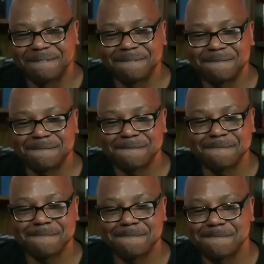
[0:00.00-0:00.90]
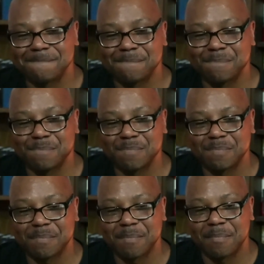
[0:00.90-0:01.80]

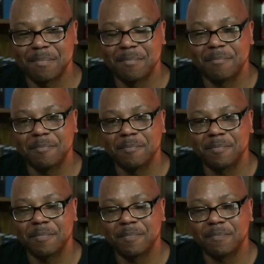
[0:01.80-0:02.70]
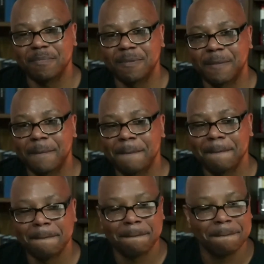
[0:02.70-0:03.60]

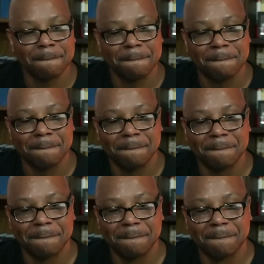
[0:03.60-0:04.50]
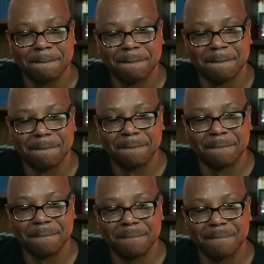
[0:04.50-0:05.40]

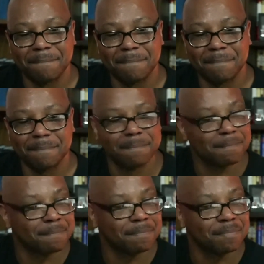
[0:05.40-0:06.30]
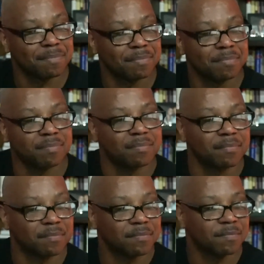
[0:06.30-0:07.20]
This person isn't speaking.